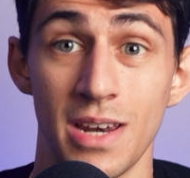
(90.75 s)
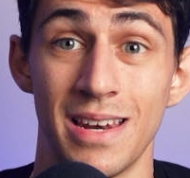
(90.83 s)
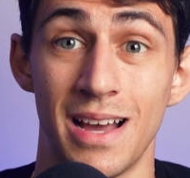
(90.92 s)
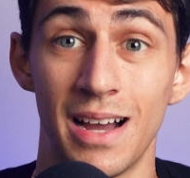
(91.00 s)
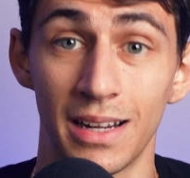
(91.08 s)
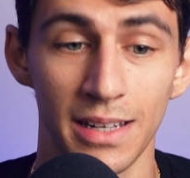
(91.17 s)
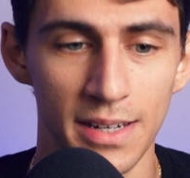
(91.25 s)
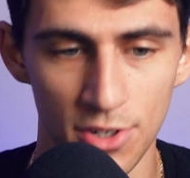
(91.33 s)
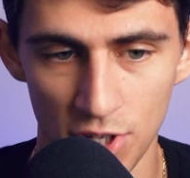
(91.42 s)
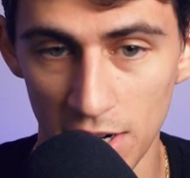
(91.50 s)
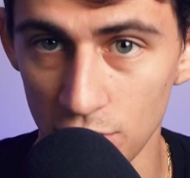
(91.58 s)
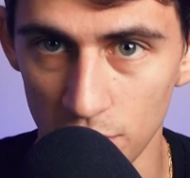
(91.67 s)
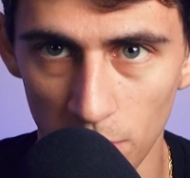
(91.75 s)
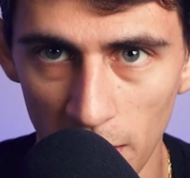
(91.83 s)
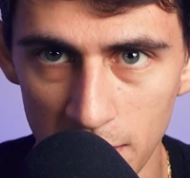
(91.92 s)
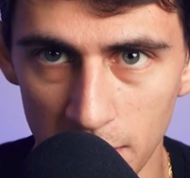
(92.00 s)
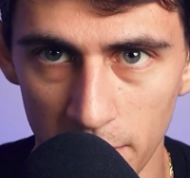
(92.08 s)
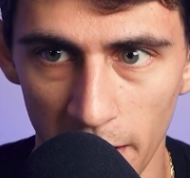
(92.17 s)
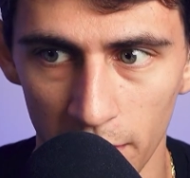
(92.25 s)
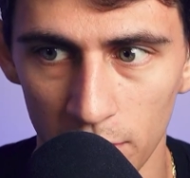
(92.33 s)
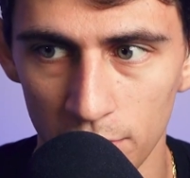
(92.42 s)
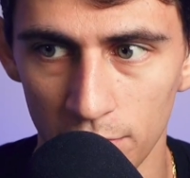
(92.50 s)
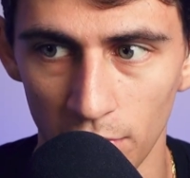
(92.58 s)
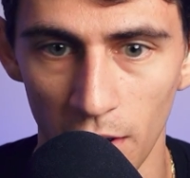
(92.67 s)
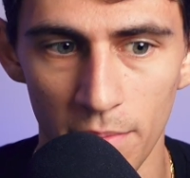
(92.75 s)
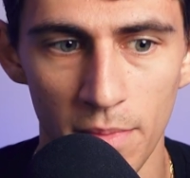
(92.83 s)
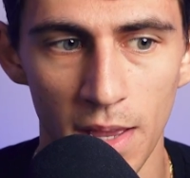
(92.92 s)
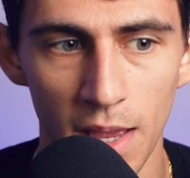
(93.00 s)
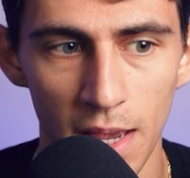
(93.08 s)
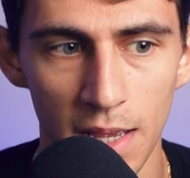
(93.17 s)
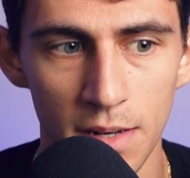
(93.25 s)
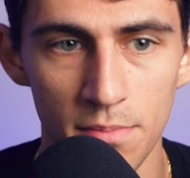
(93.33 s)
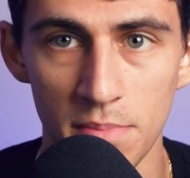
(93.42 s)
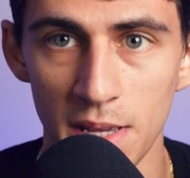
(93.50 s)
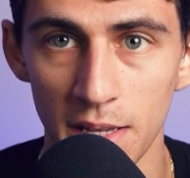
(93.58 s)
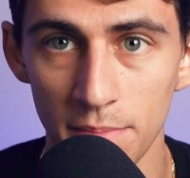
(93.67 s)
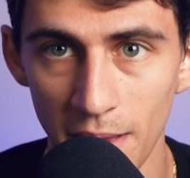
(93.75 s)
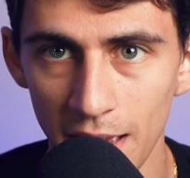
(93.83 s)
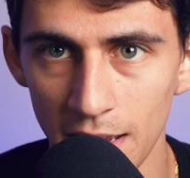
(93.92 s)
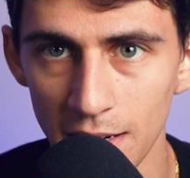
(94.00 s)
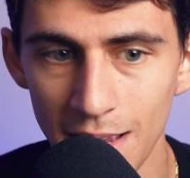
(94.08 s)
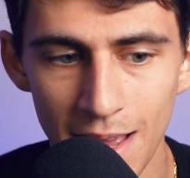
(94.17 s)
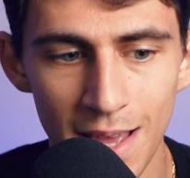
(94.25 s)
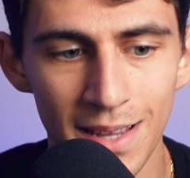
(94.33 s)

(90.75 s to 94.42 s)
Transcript: not going to change his pricing model from it being paid